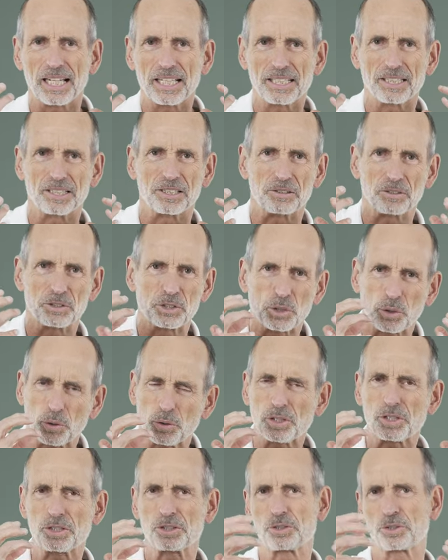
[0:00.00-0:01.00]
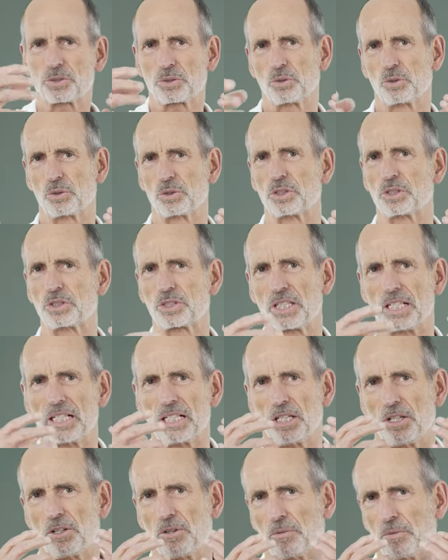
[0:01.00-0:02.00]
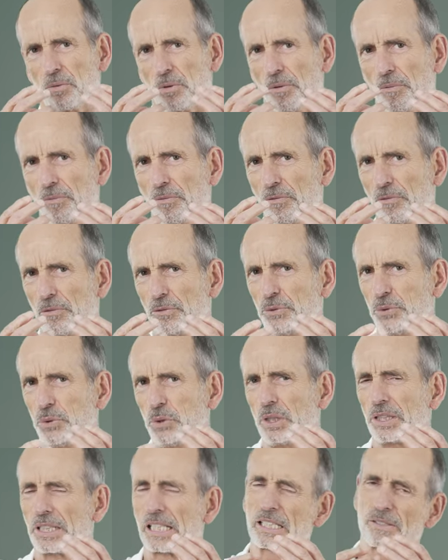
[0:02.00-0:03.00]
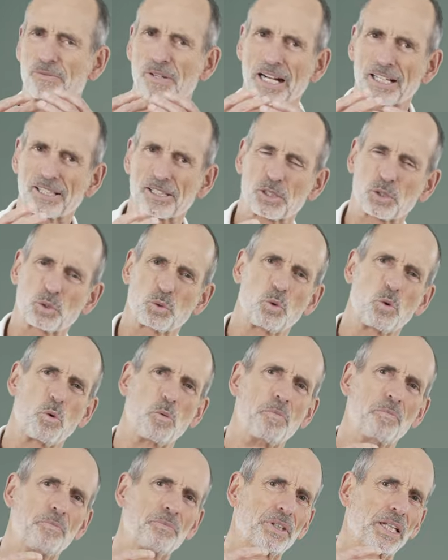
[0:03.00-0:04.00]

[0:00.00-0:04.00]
this external influence, so to speak,